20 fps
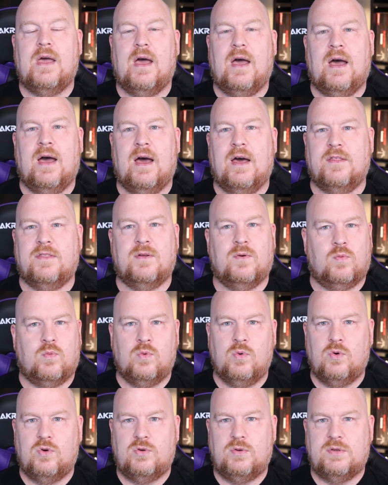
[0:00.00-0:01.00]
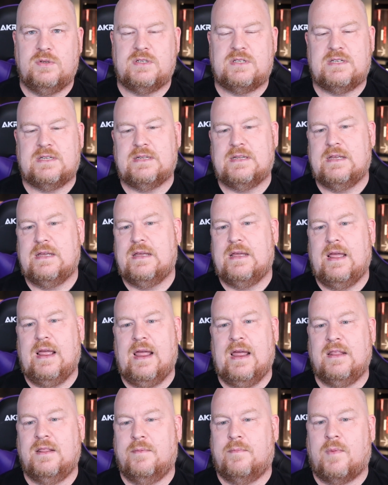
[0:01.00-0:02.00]
The rules
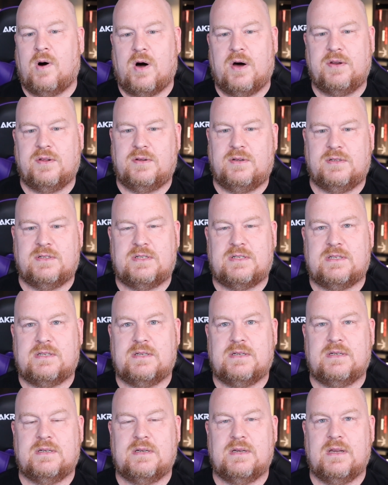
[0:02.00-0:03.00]
and the models